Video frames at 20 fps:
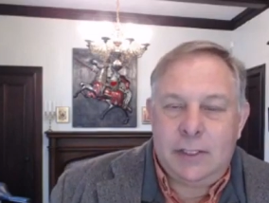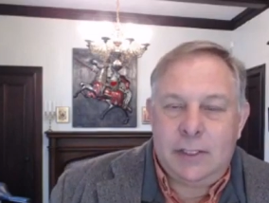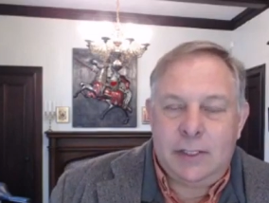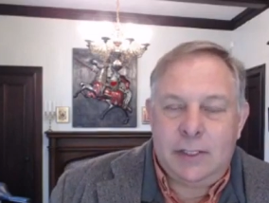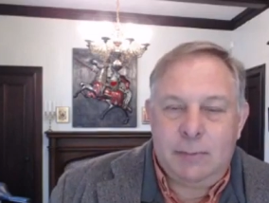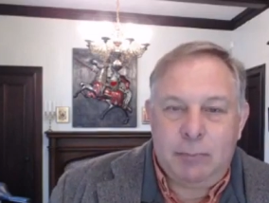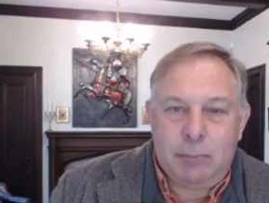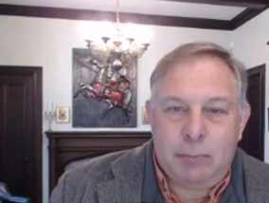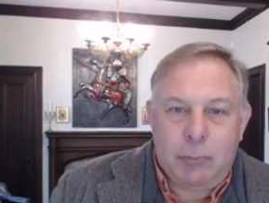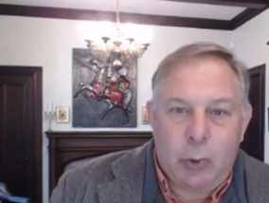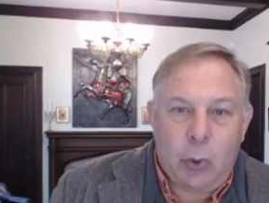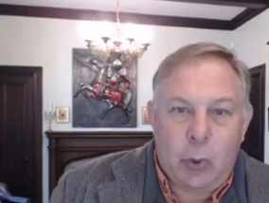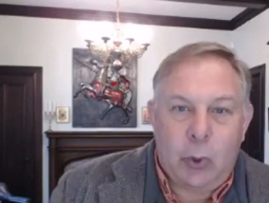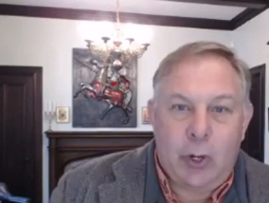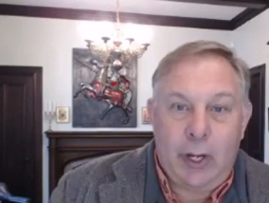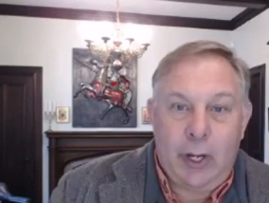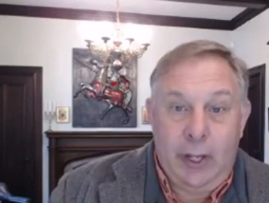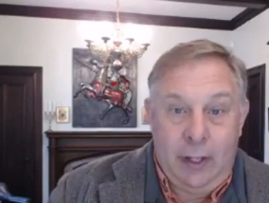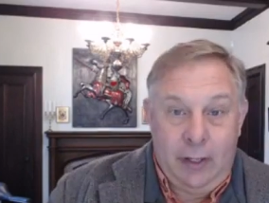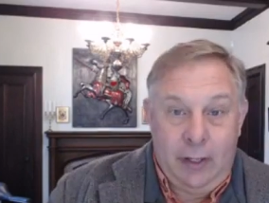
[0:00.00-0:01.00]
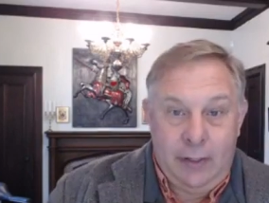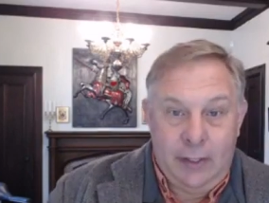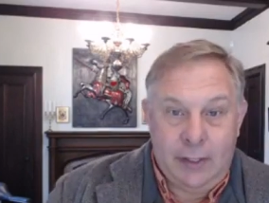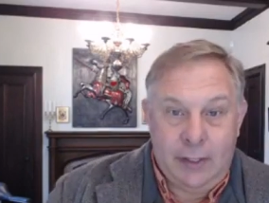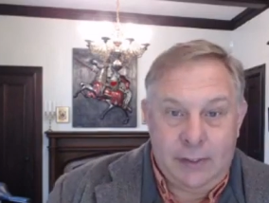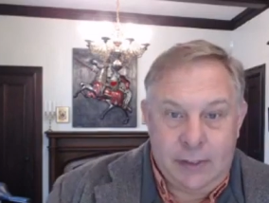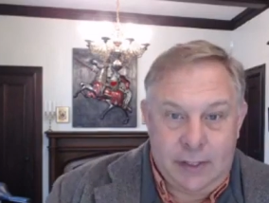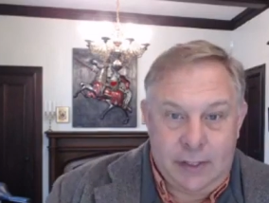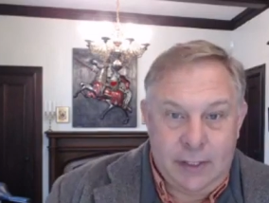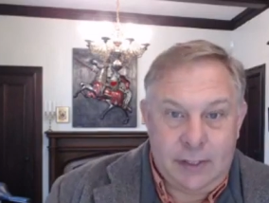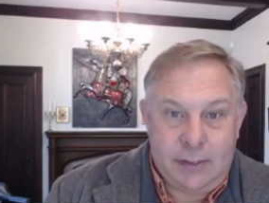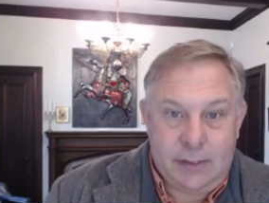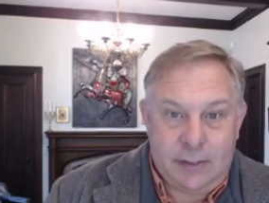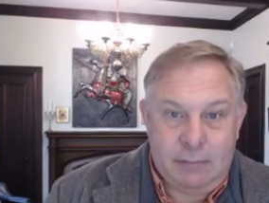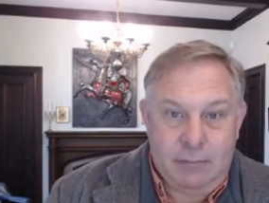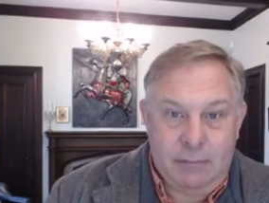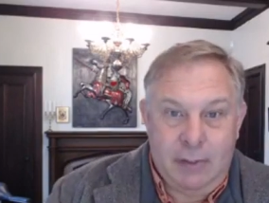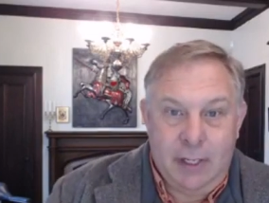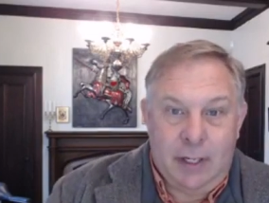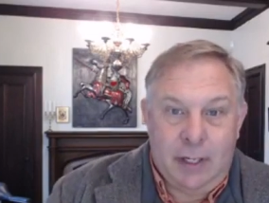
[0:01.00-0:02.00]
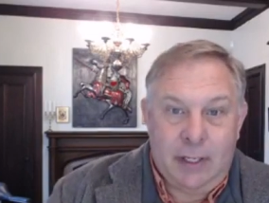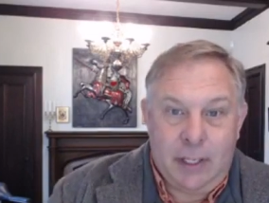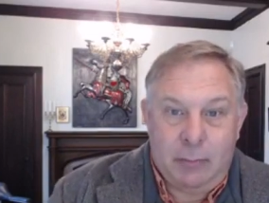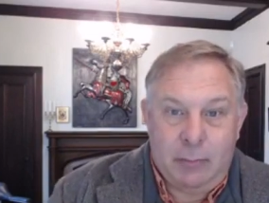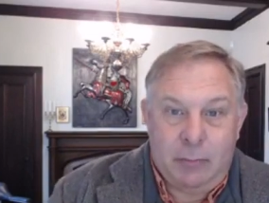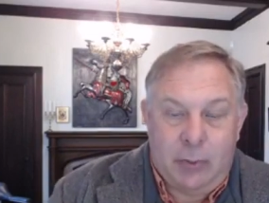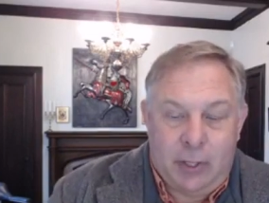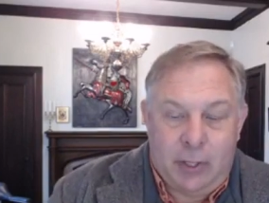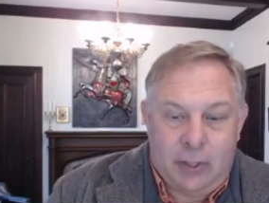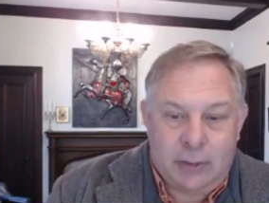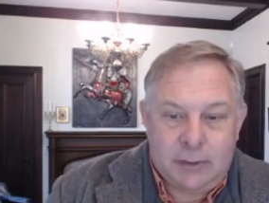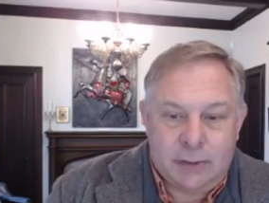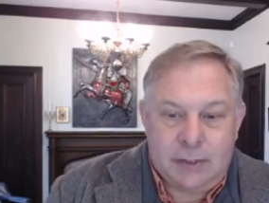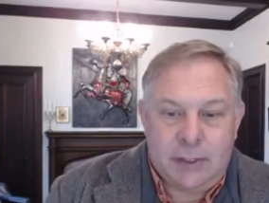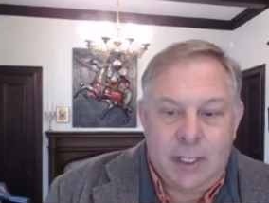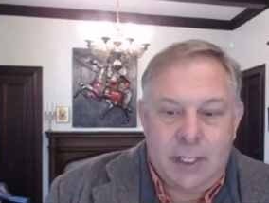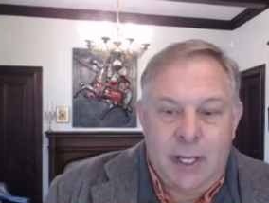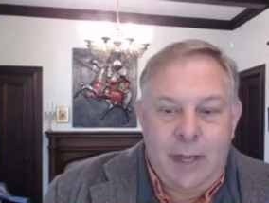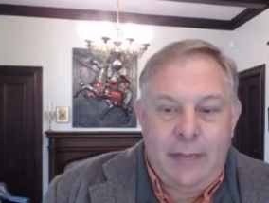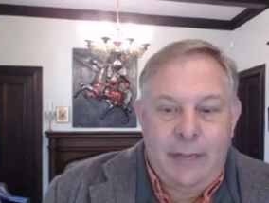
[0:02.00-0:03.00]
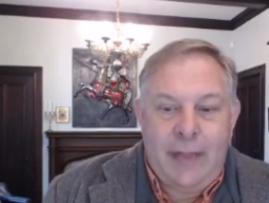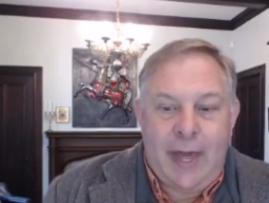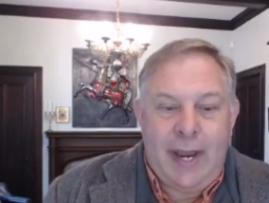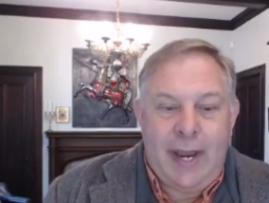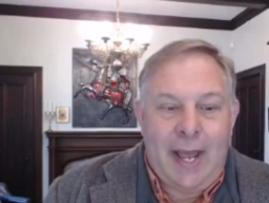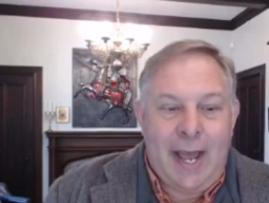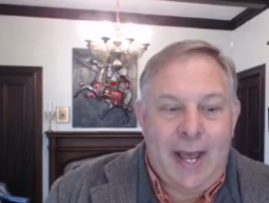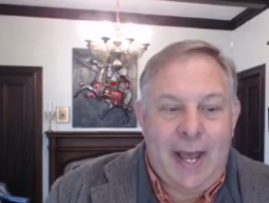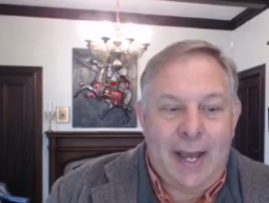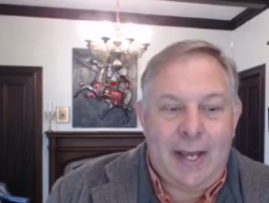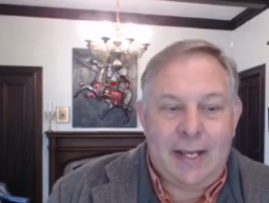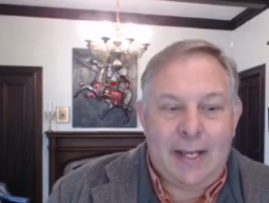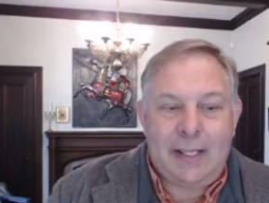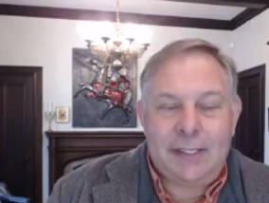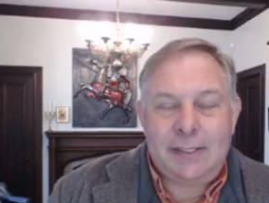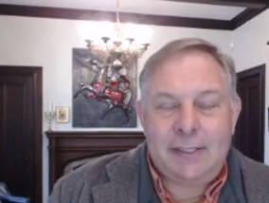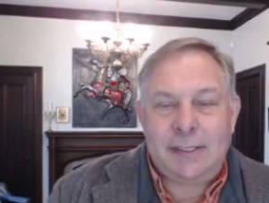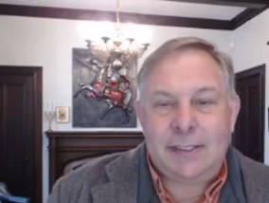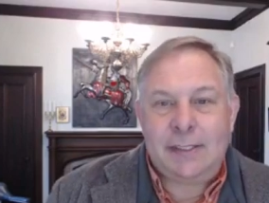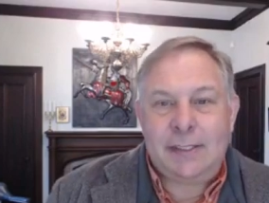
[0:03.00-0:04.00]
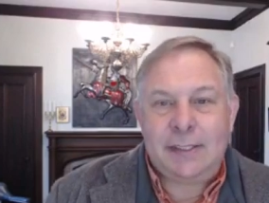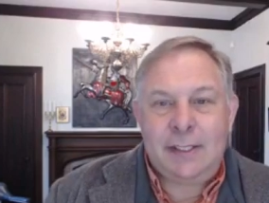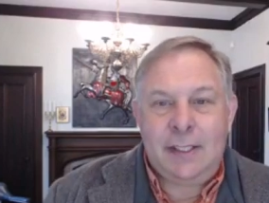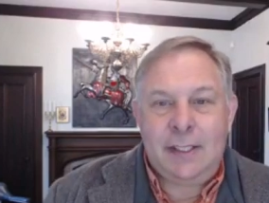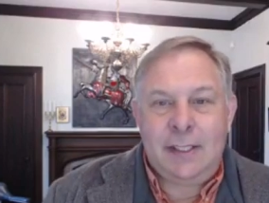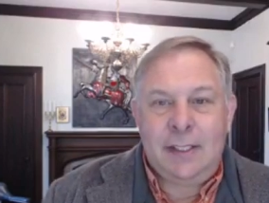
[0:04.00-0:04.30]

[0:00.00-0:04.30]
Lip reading: boy, this young impulse that has